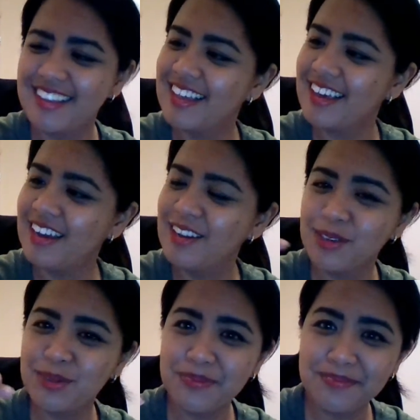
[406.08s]
That kind of
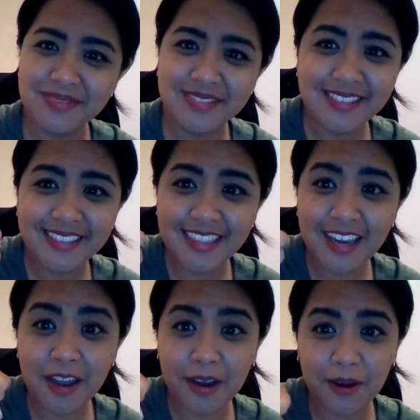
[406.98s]
looks...
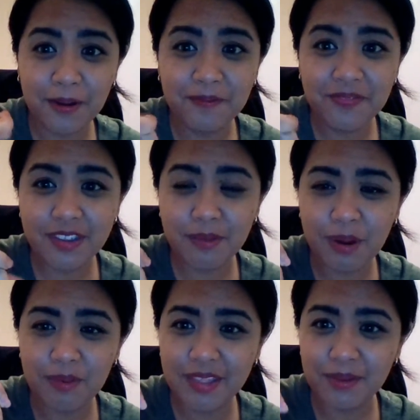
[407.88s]
There you go. This is
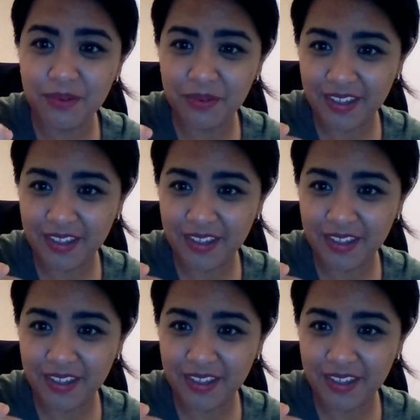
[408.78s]
probably the...